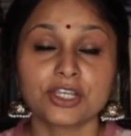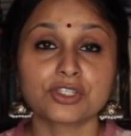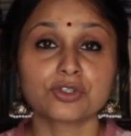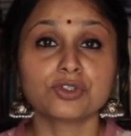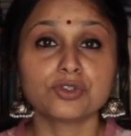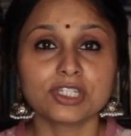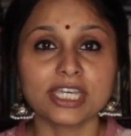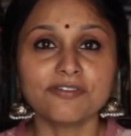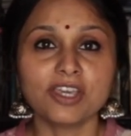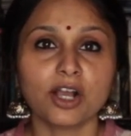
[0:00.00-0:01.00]
So
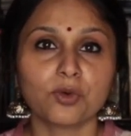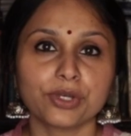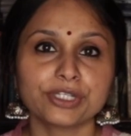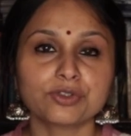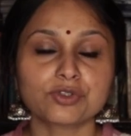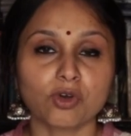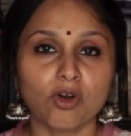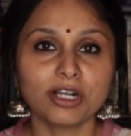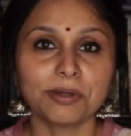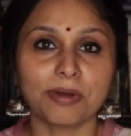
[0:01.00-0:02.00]
today we are going to
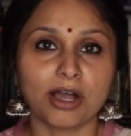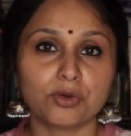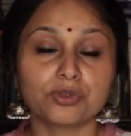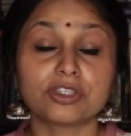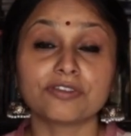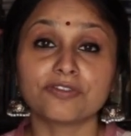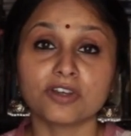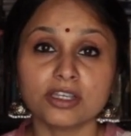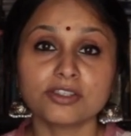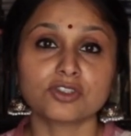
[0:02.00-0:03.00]
talk about the
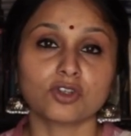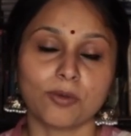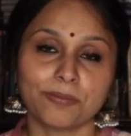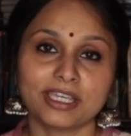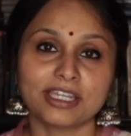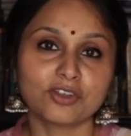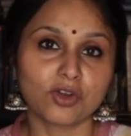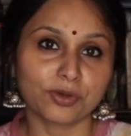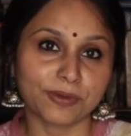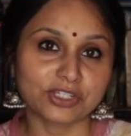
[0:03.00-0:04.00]
first topic in
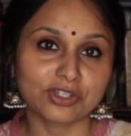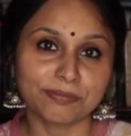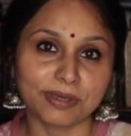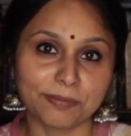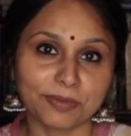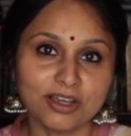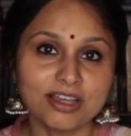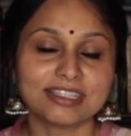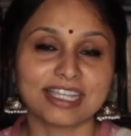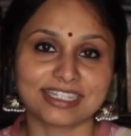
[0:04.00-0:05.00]
your question paper,
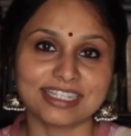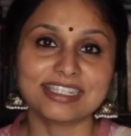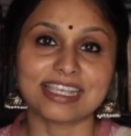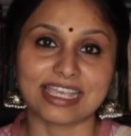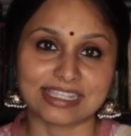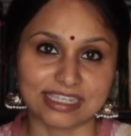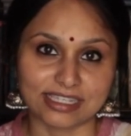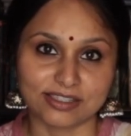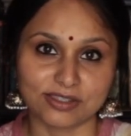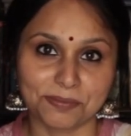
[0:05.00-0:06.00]
that is
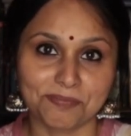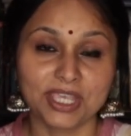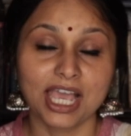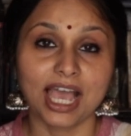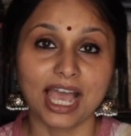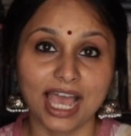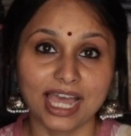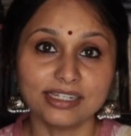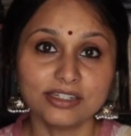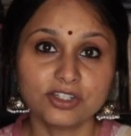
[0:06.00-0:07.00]
essays.
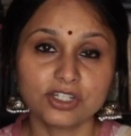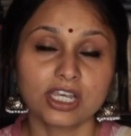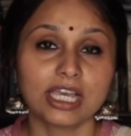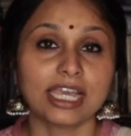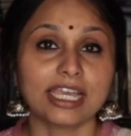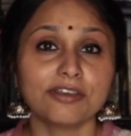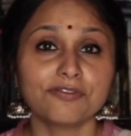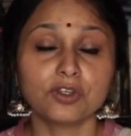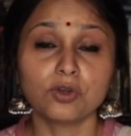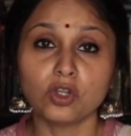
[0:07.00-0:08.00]
And
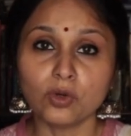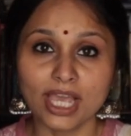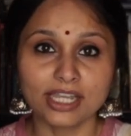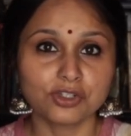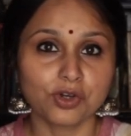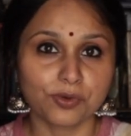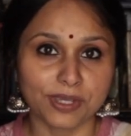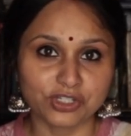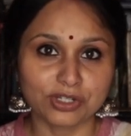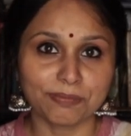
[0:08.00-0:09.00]
if you look at your
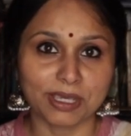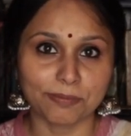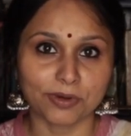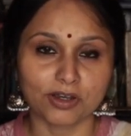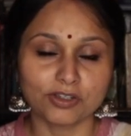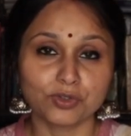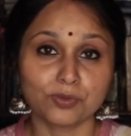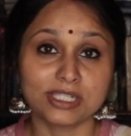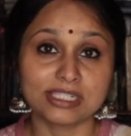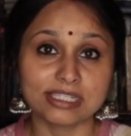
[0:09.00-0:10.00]
question paper, you
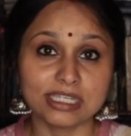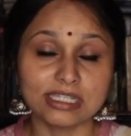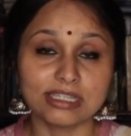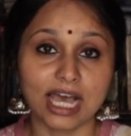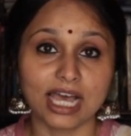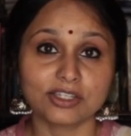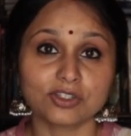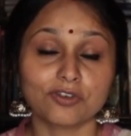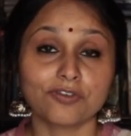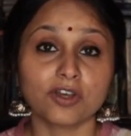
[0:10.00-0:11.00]
will see
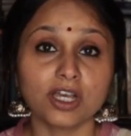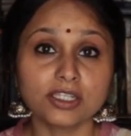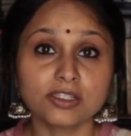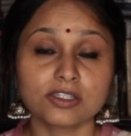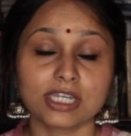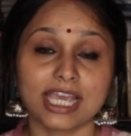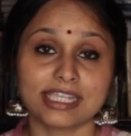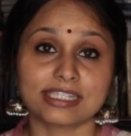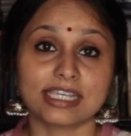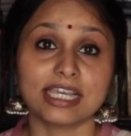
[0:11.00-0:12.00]
that the first
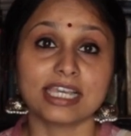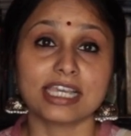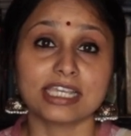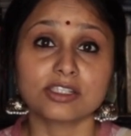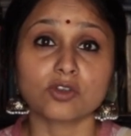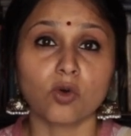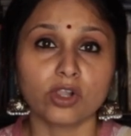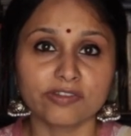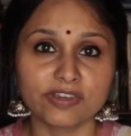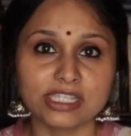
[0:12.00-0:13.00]
essay is
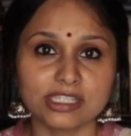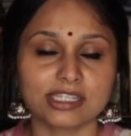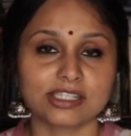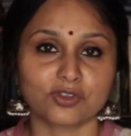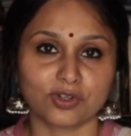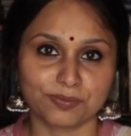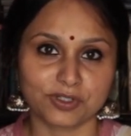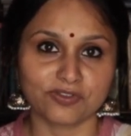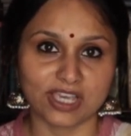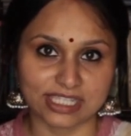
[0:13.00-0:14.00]
always
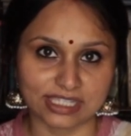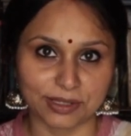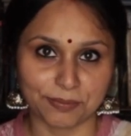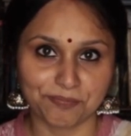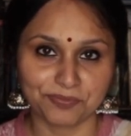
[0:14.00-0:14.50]
descriptive essay.